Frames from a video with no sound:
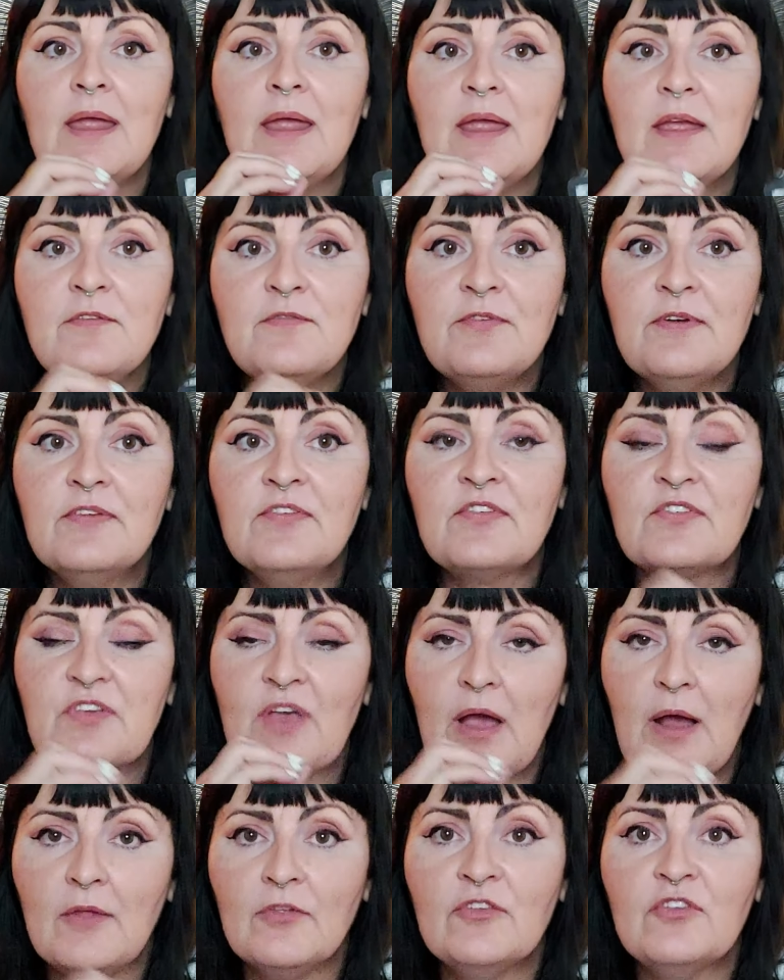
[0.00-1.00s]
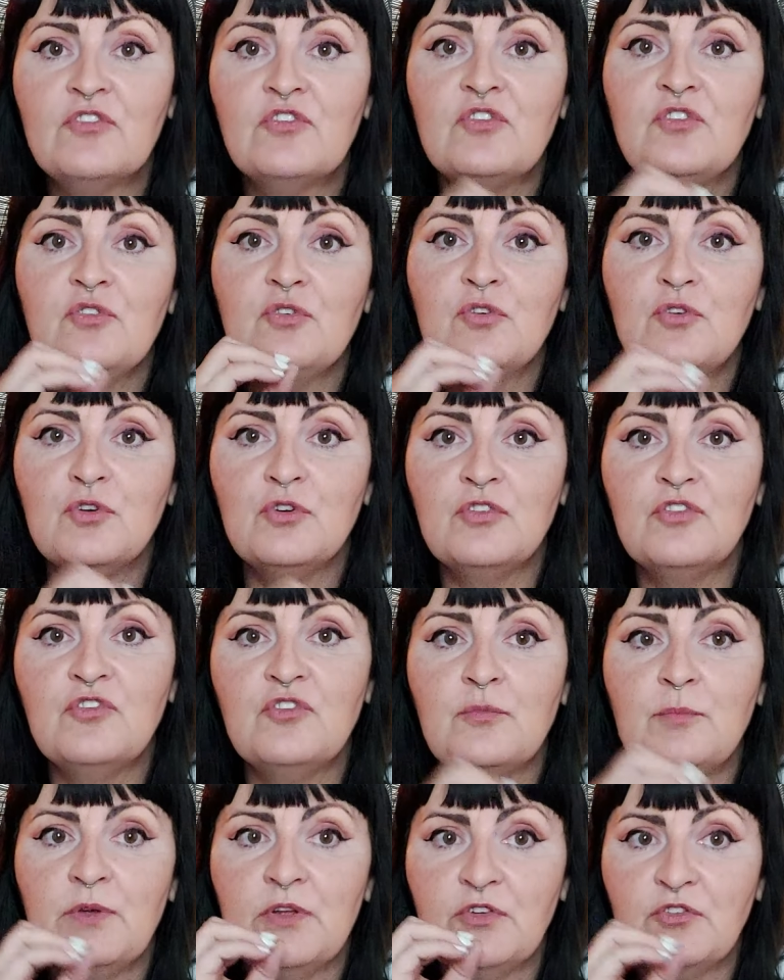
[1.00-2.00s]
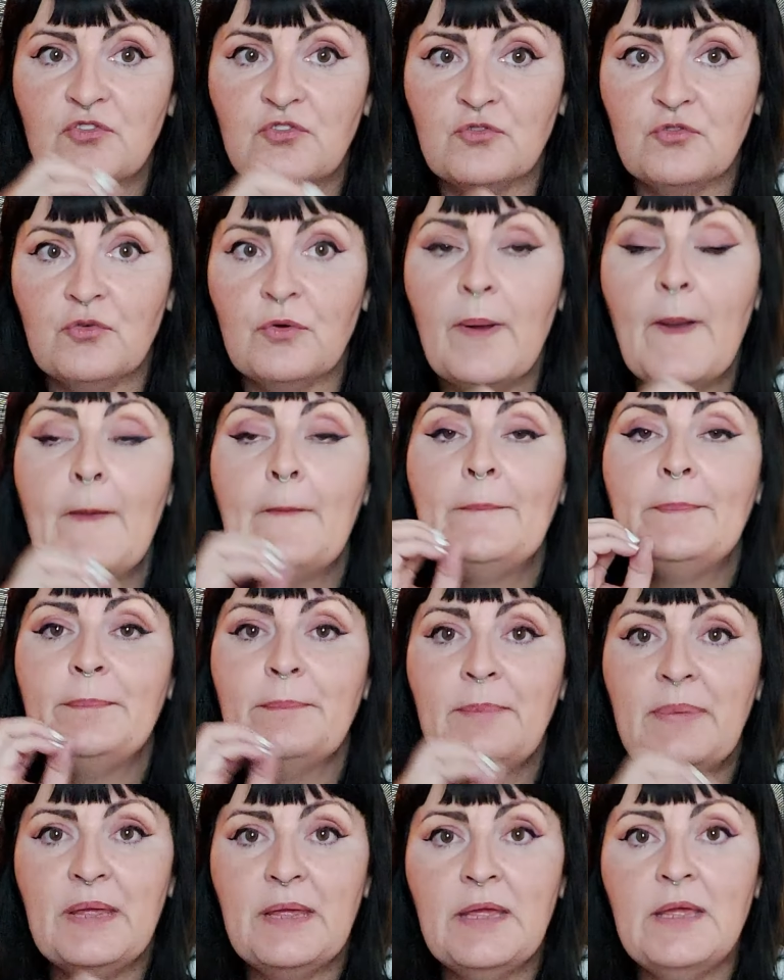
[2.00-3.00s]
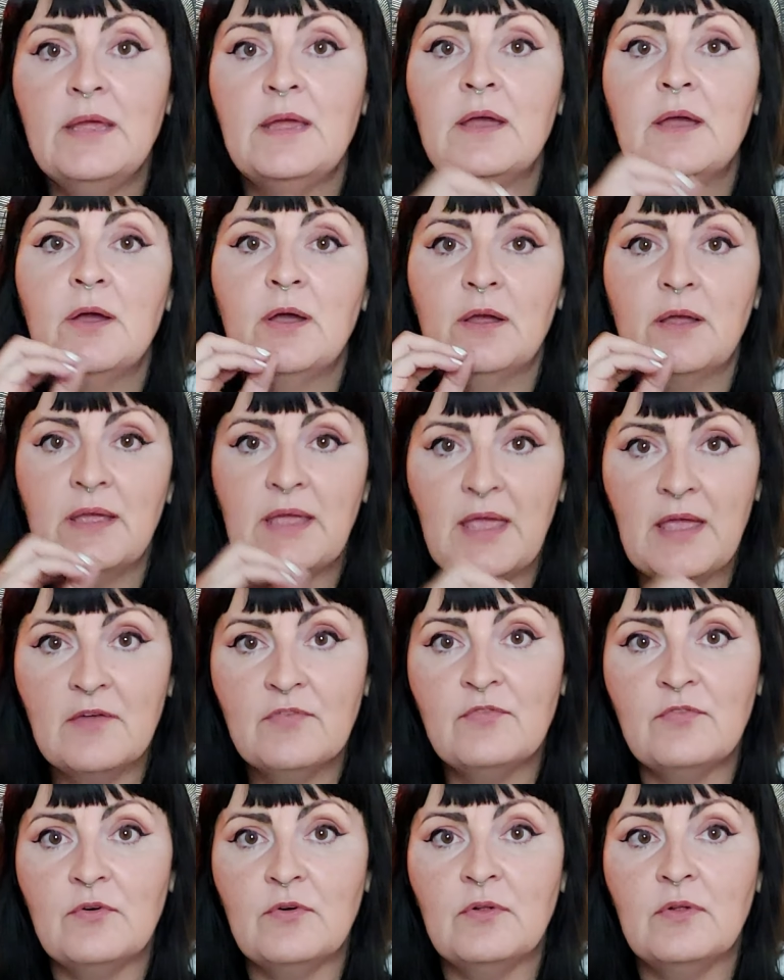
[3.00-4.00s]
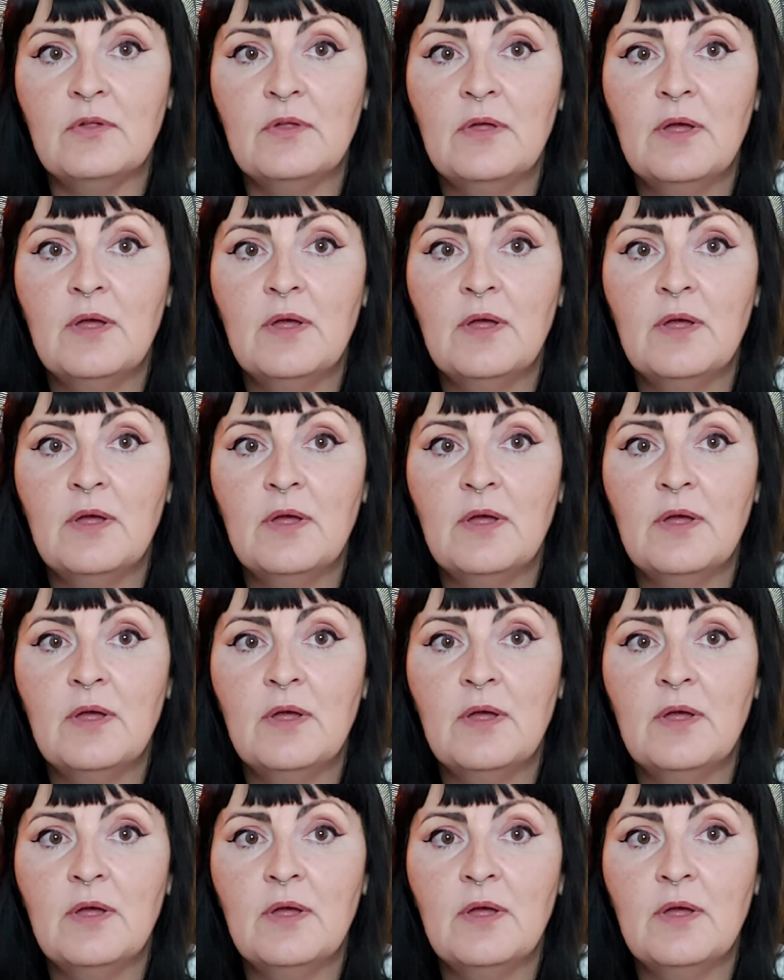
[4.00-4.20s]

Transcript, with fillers: If it sounds too good to be true, be careful.